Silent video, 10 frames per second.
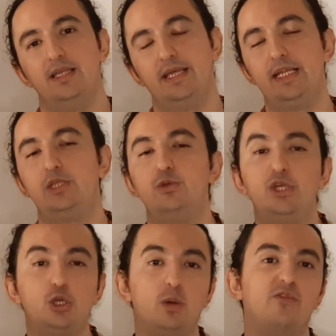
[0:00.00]
That
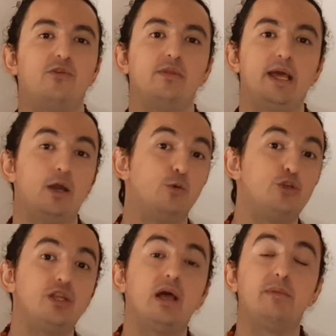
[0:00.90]
intuition comes from the
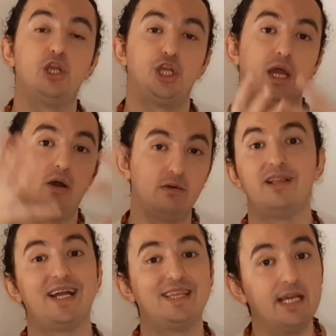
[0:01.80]
Ushlabi shell,
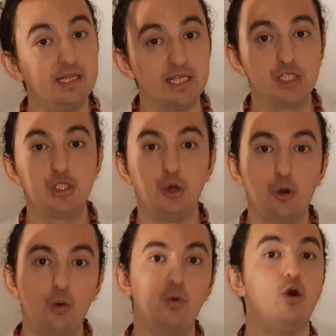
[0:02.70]
like the
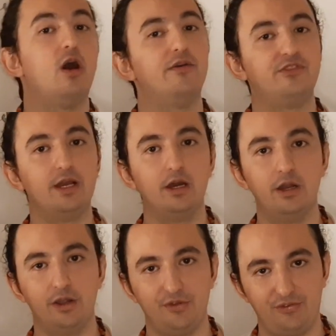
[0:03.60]
soul of the
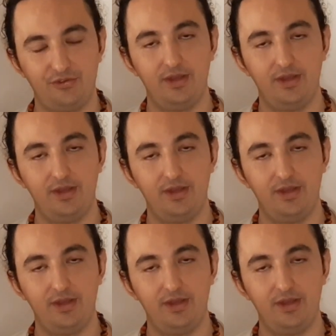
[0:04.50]
earth.